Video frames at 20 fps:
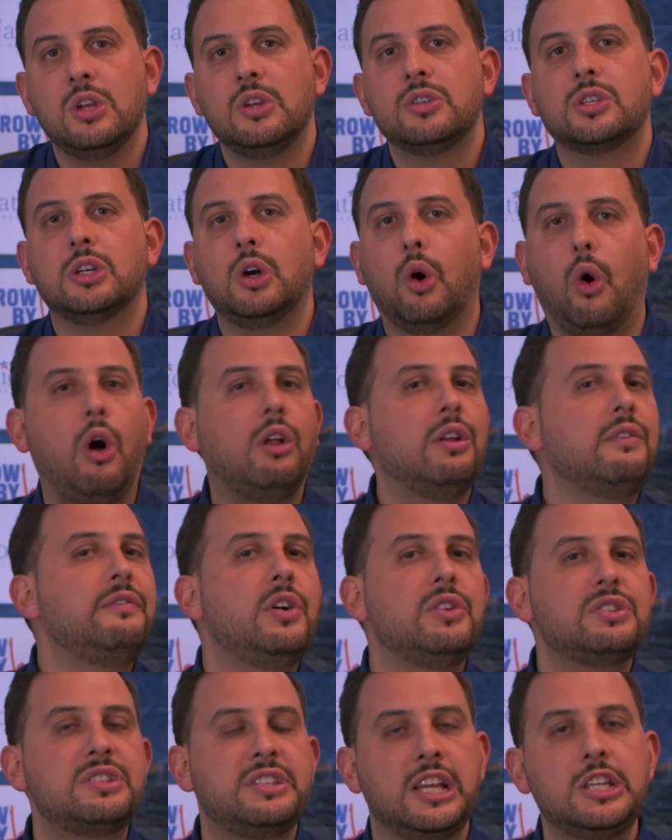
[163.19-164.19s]
So all of
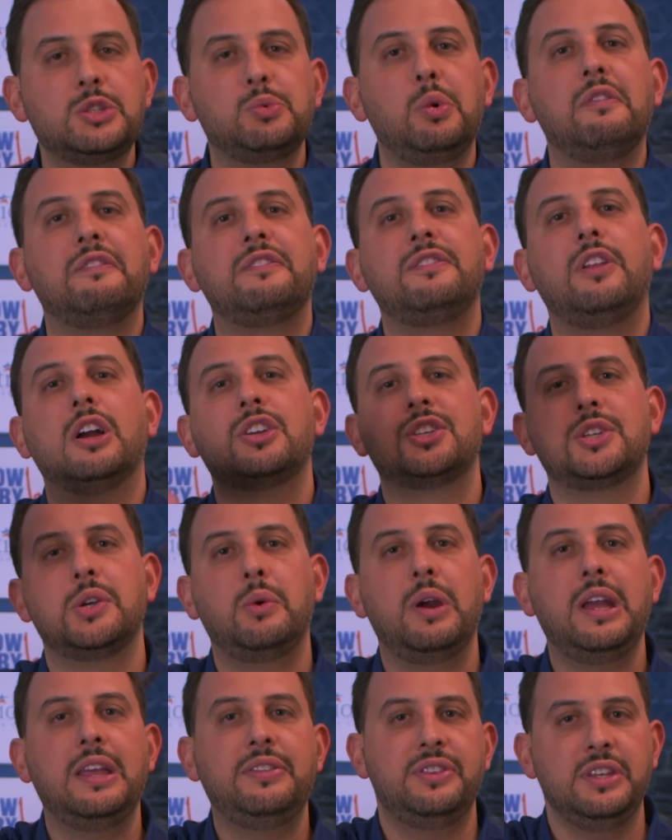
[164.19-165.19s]
those things will
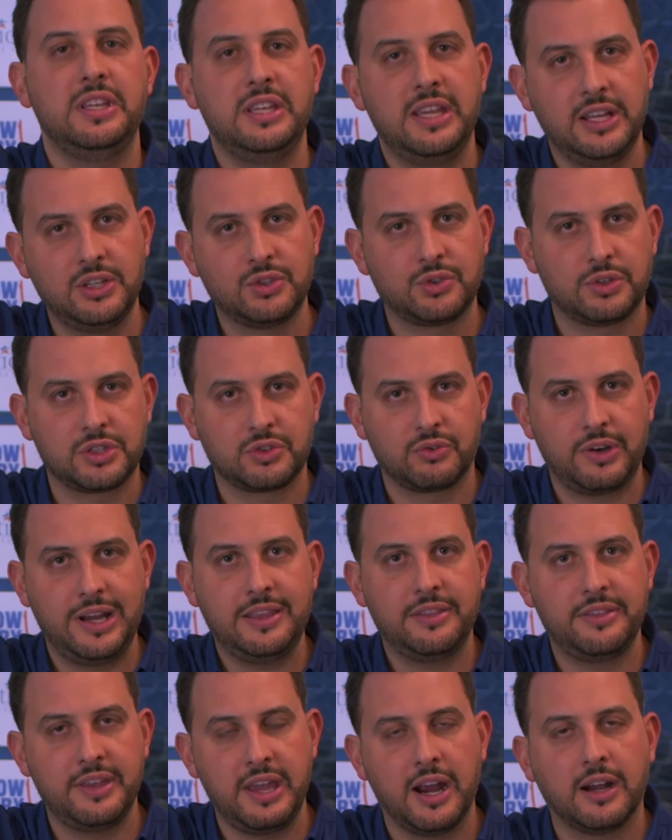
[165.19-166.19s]
fluctuate the interest
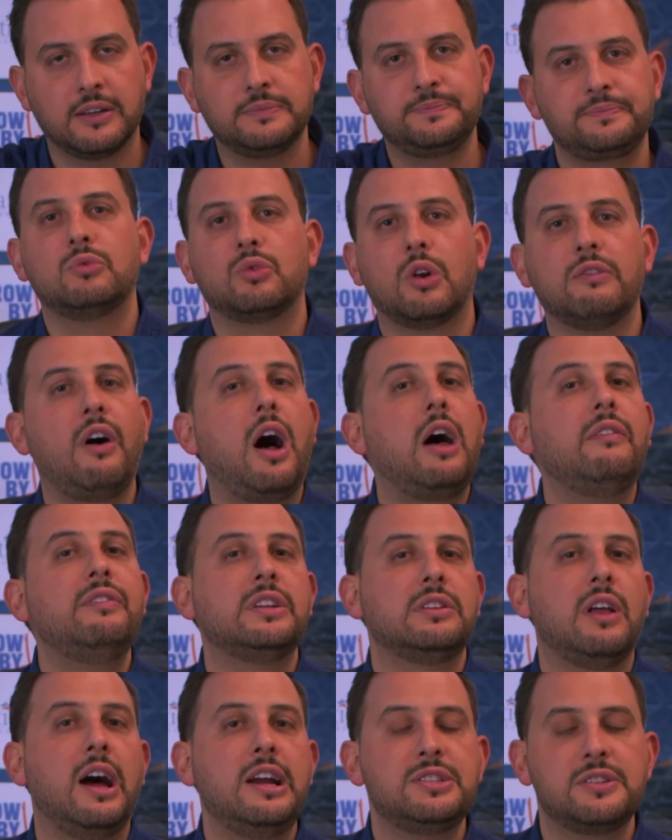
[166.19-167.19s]
rate there.
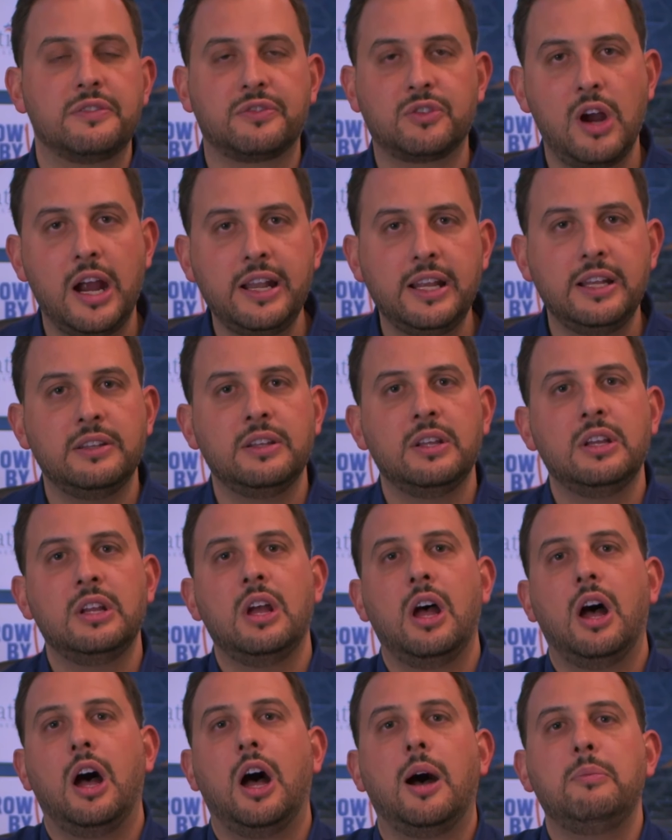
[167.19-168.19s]
Revolving lines of credit,
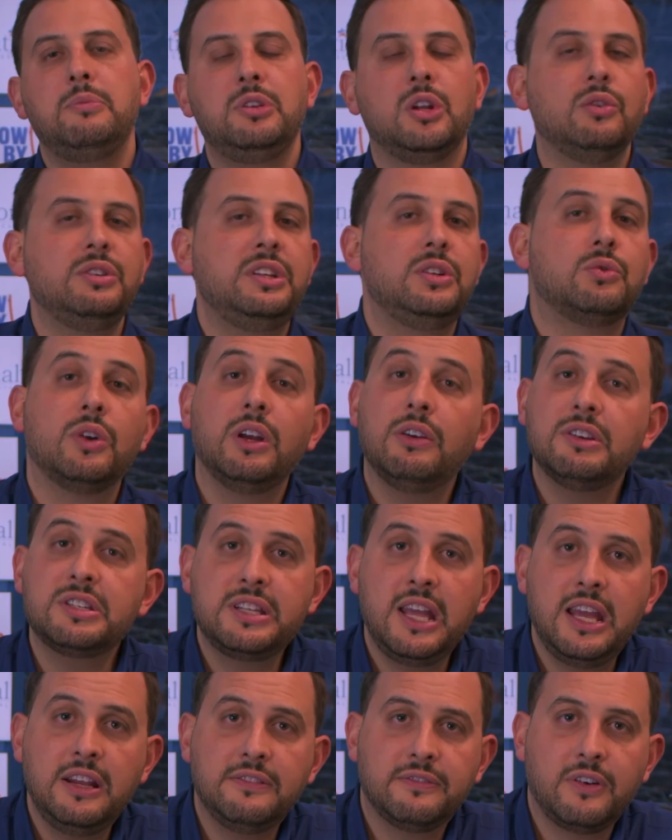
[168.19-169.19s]
um, you don't need real
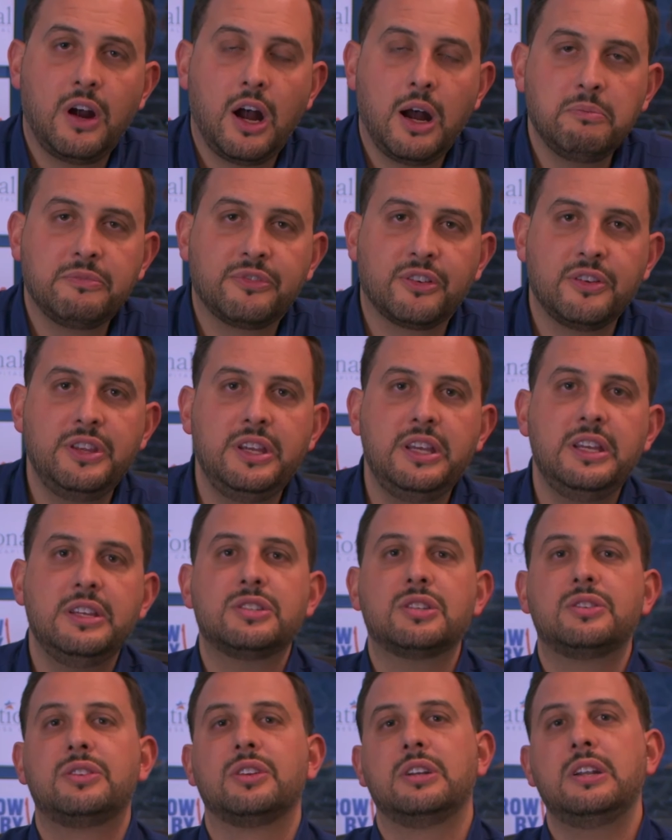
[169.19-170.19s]
estate um, for
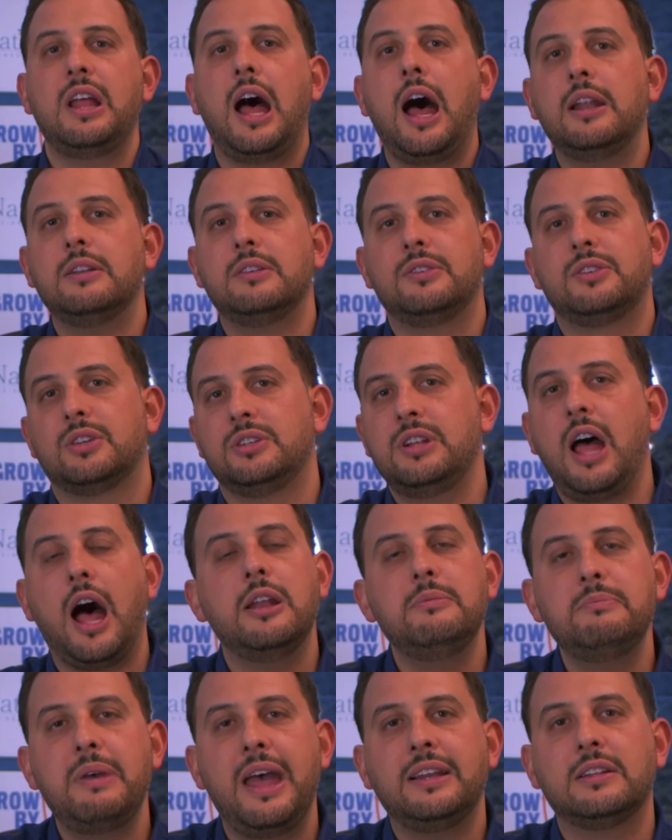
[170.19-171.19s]
these. They're not. They're
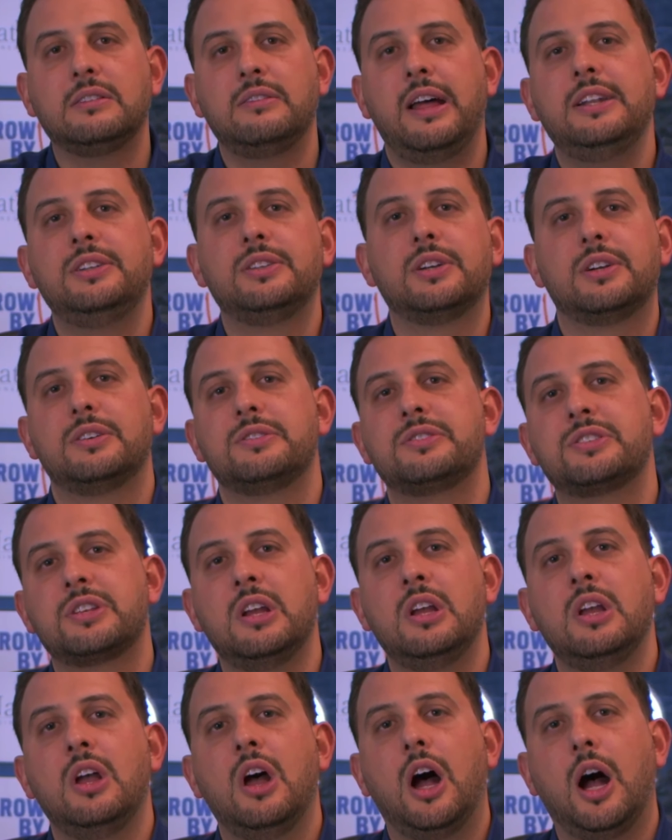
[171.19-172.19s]
non-bank lenders.
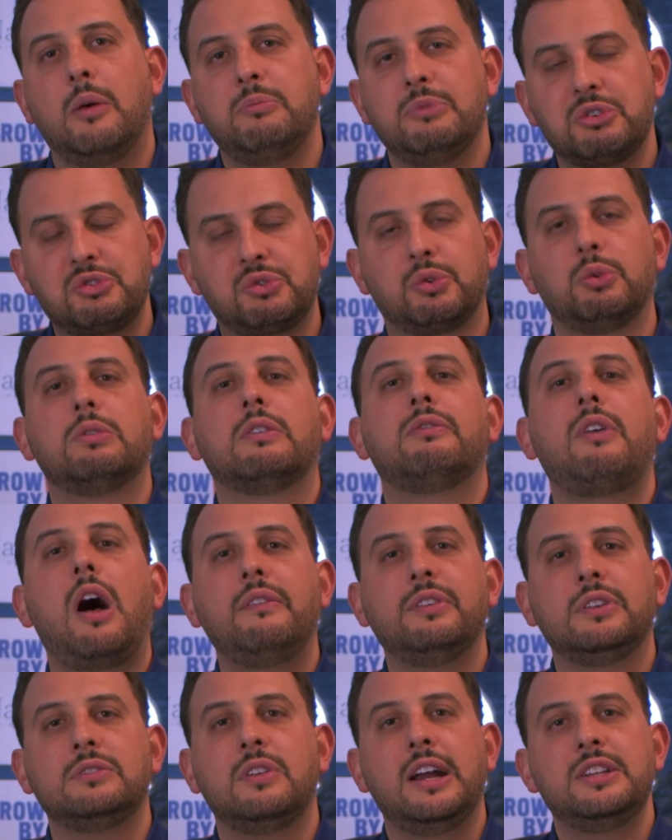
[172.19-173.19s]
Um, they're true
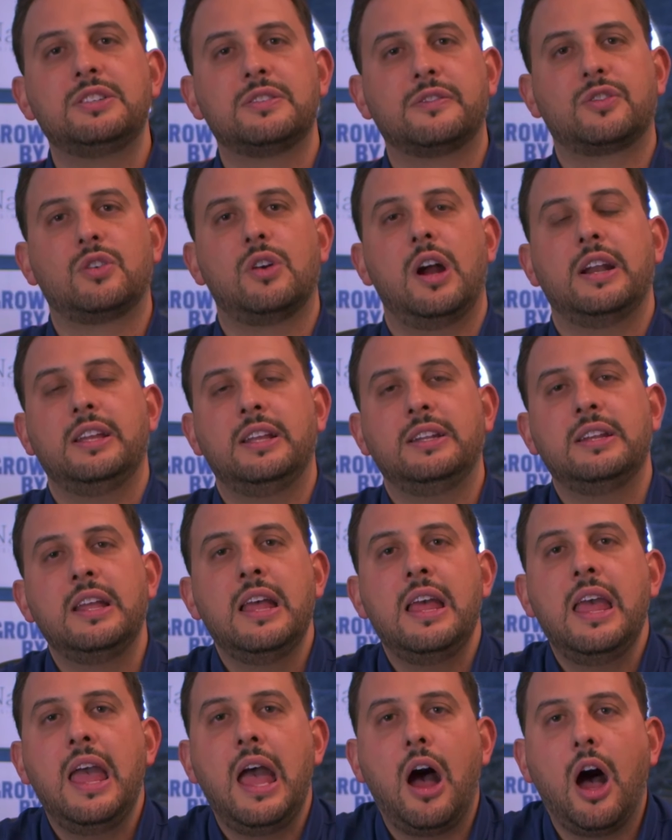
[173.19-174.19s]
revolving lines of credit
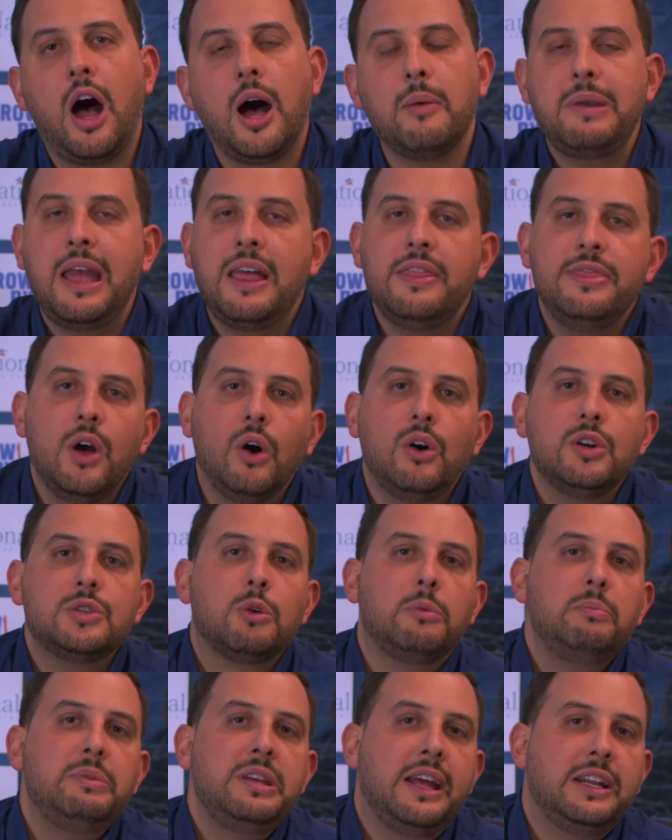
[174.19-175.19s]
um, and those
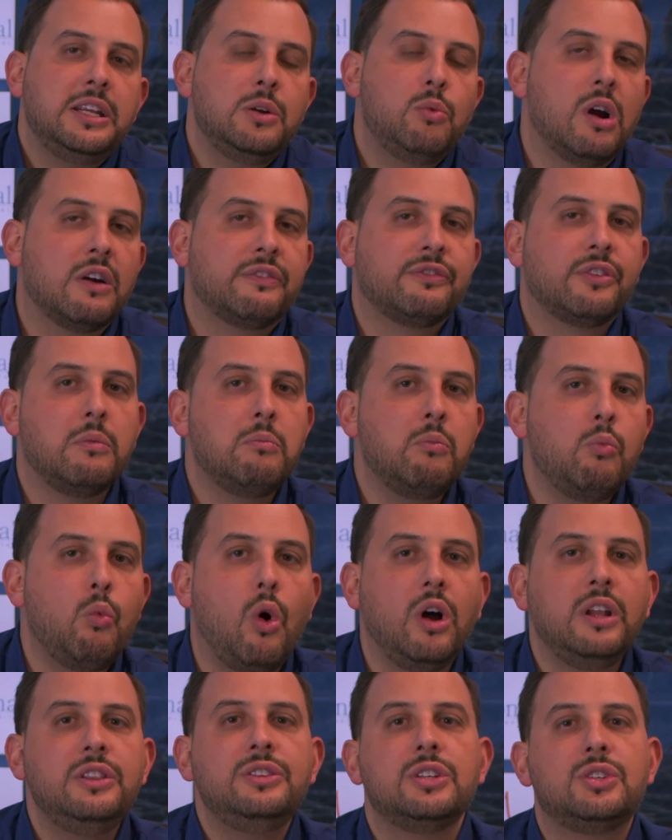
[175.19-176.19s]
will be anywhere from
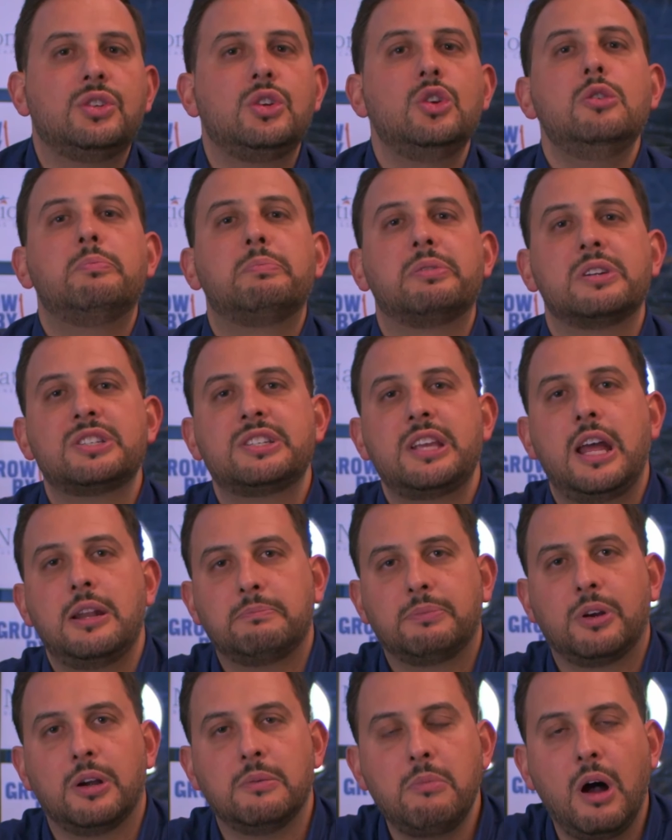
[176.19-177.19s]
1% to
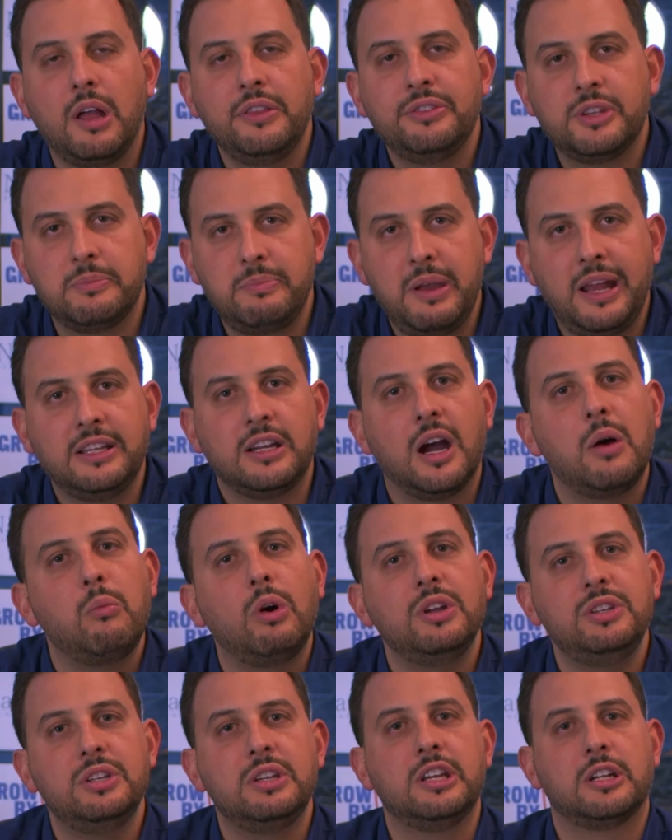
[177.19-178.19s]
2% per month, depending on
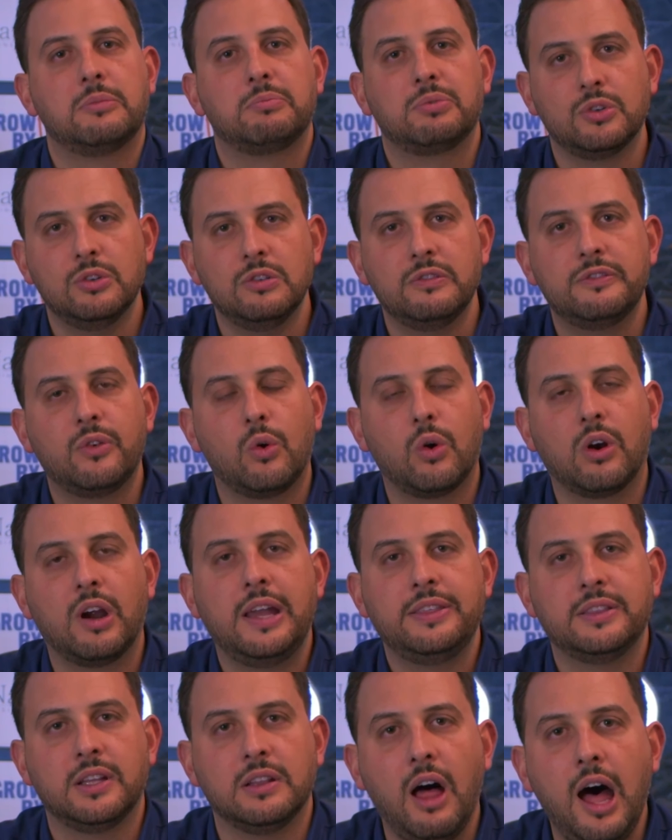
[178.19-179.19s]
what you get approved for
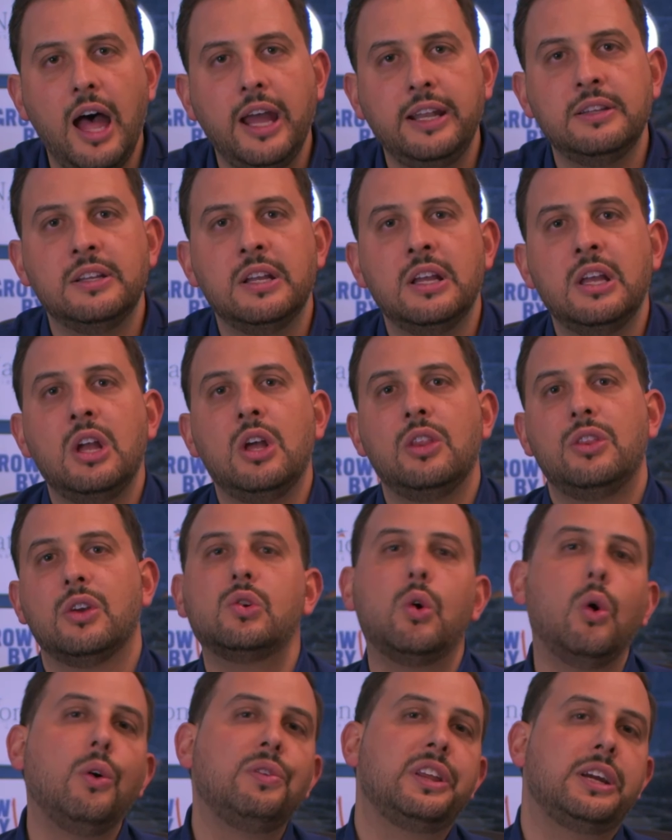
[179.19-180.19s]
and the line. The
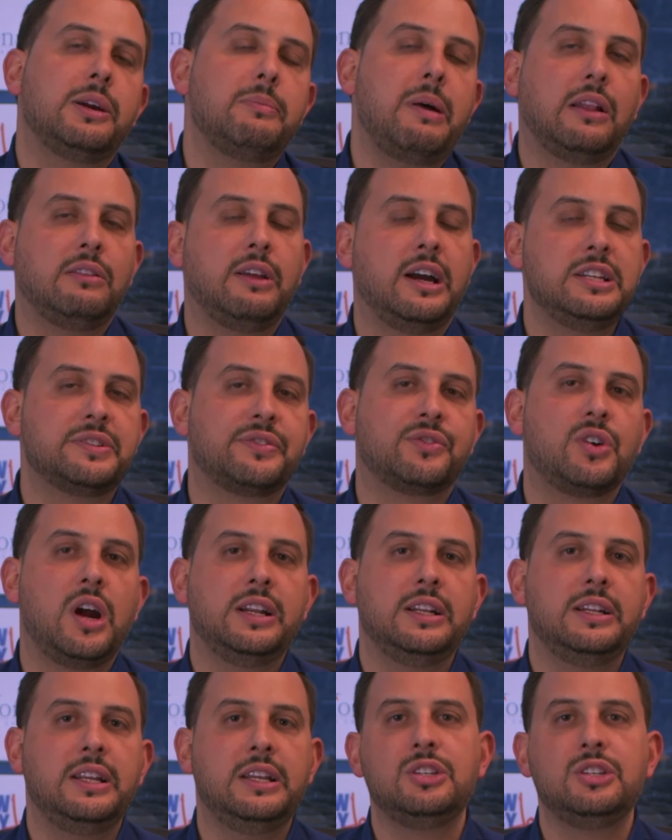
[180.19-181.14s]
cool thing about lines of credit